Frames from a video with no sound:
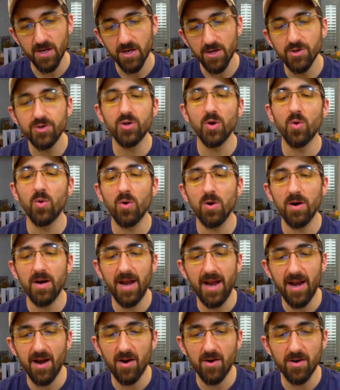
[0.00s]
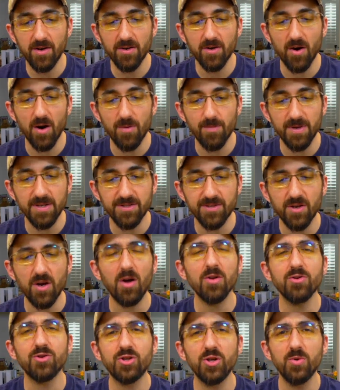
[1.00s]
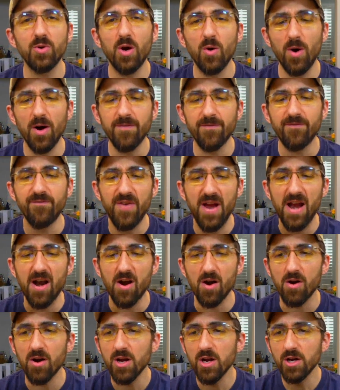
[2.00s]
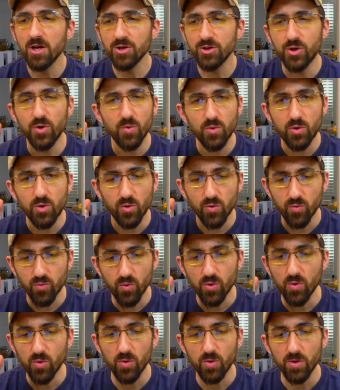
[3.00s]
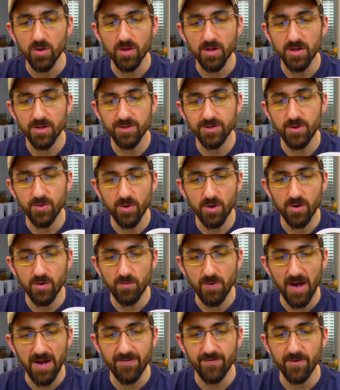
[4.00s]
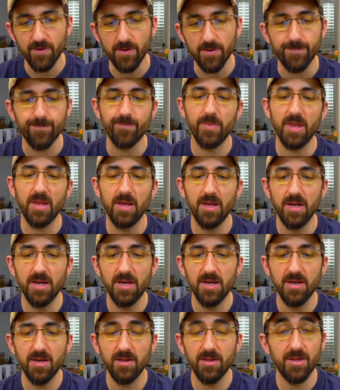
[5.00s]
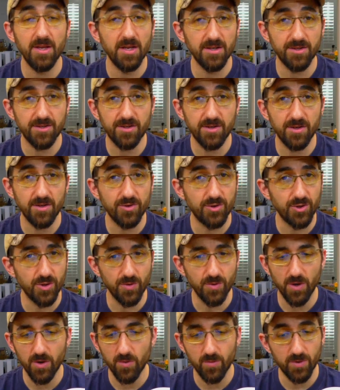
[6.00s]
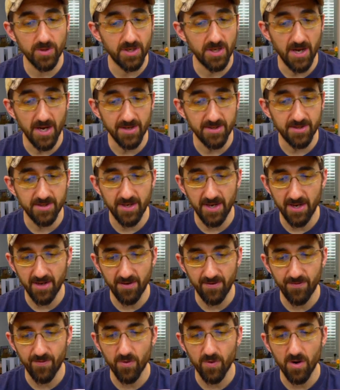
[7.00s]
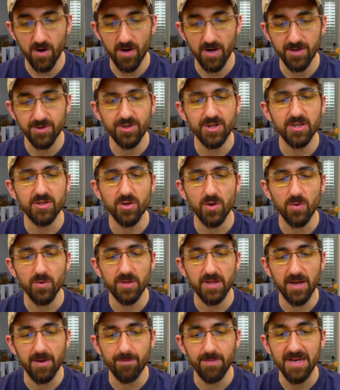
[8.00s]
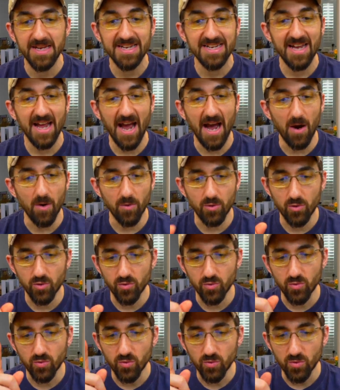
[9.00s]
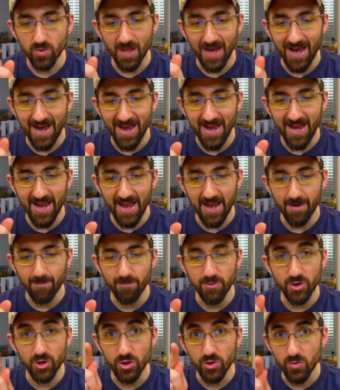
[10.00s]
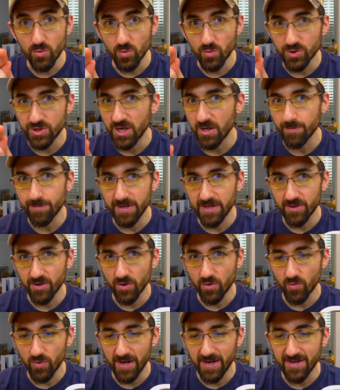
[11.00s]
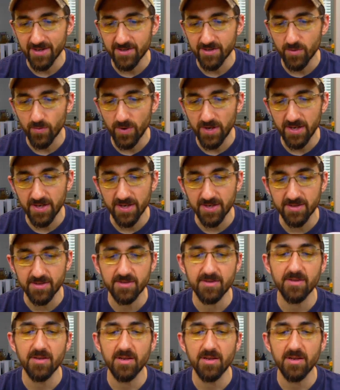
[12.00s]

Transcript: tore hair and garments, called Juno unfair, too cruel to her rival. This Juno would not stand for, and she told them how cruel I am, you shall be the greatest witness.